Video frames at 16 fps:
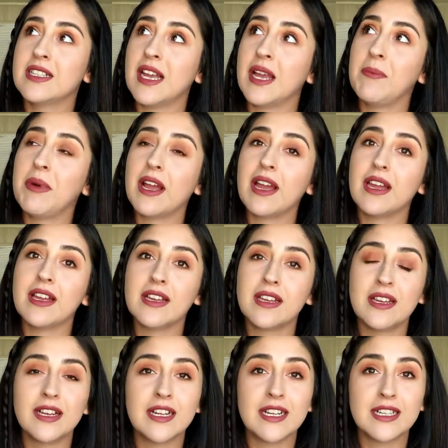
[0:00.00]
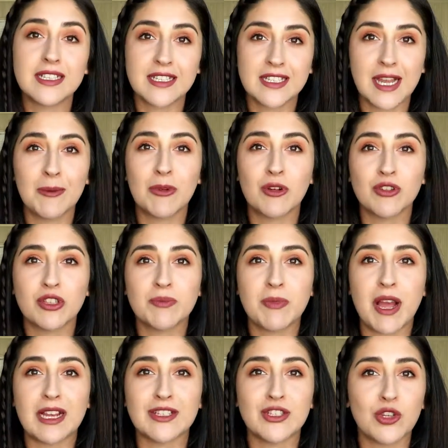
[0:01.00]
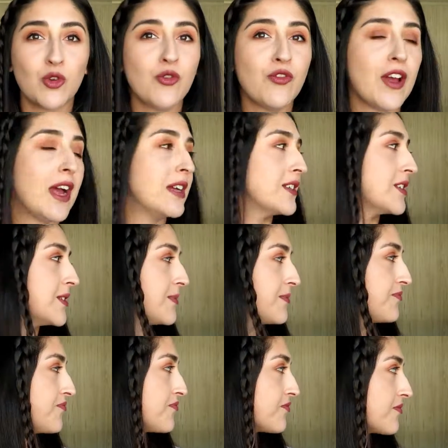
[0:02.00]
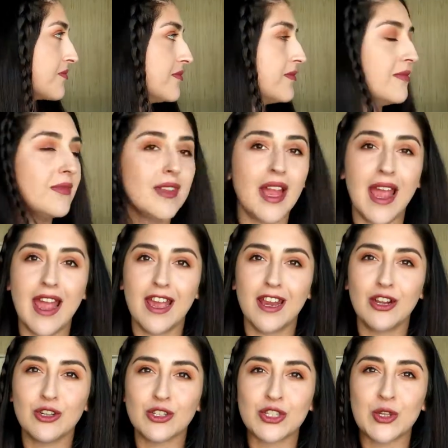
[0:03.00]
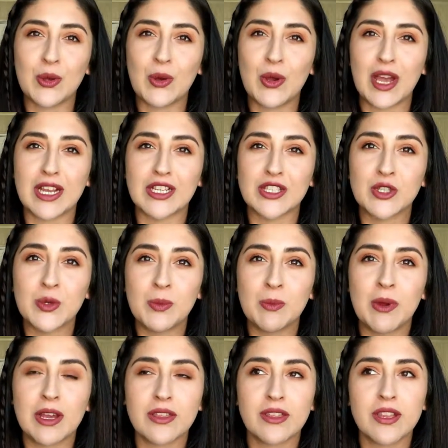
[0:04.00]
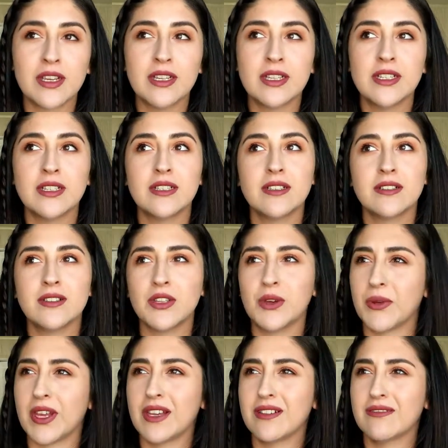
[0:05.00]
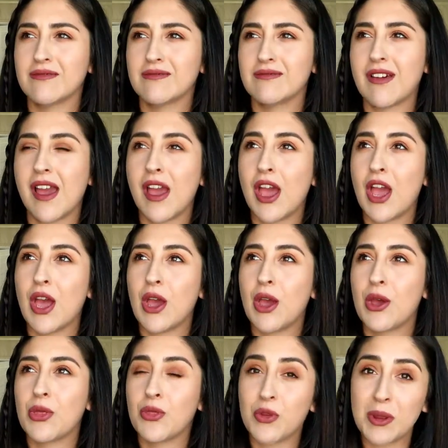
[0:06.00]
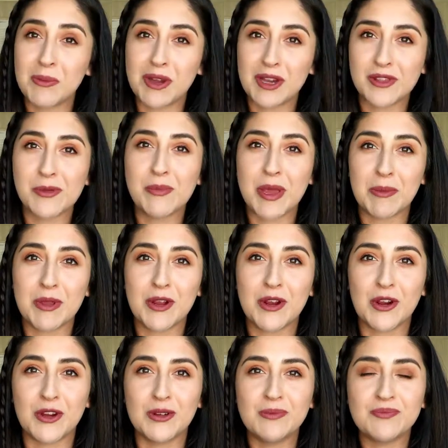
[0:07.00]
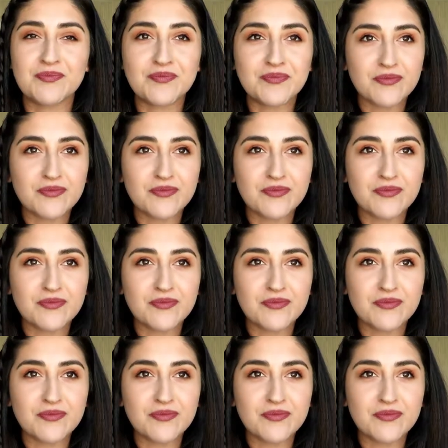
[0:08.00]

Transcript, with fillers: Time, time goes by so fast. And also a two-month, no wait, three-month baby girl,